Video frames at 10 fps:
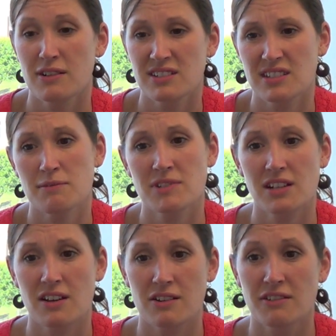it seems
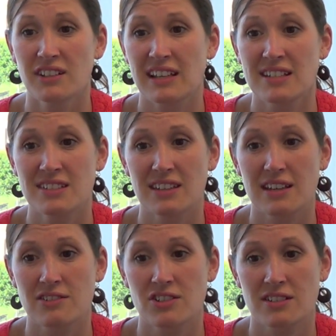to go real
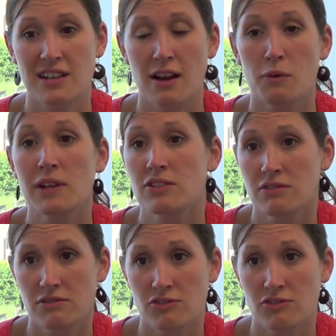easily in just how we